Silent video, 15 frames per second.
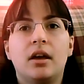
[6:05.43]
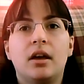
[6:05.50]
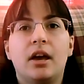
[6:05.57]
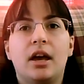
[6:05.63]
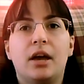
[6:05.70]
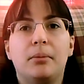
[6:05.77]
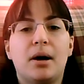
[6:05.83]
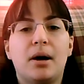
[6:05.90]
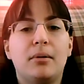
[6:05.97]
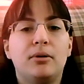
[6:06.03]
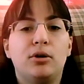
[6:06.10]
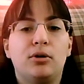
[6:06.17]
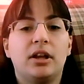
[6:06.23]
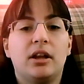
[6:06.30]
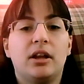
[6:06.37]
and Mama
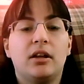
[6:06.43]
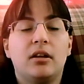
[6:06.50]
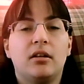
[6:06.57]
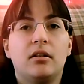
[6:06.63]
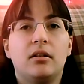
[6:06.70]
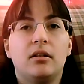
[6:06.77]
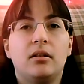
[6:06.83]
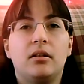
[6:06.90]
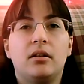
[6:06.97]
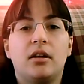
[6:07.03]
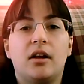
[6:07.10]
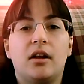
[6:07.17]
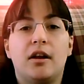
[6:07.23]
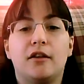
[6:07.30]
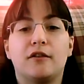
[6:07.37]
Odie
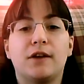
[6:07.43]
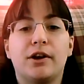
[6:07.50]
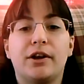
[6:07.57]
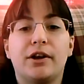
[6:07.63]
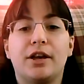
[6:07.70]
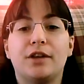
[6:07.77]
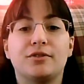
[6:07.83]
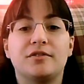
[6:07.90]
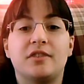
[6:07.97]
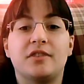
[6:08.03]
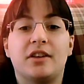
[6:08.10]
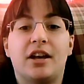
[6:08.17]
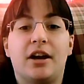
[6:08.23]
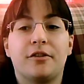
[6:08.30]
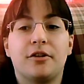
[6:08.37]
is a very interesting
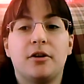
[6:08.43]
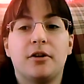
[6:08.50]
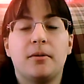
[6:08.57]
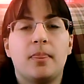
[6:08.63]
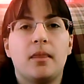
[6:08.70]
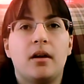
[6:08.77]
character.